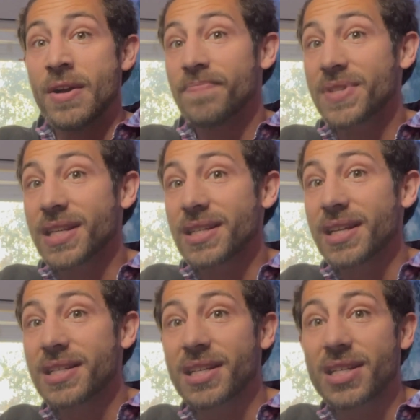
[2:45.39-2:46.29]
60
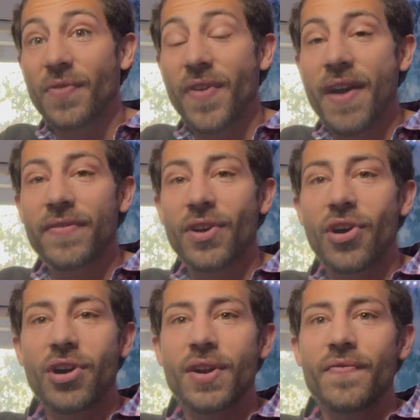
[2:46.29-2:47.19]
to 65 on the
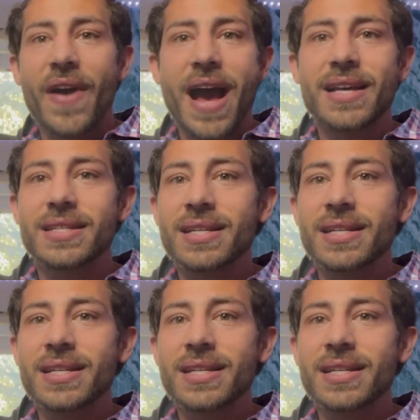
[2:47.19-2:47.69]
hard and fast,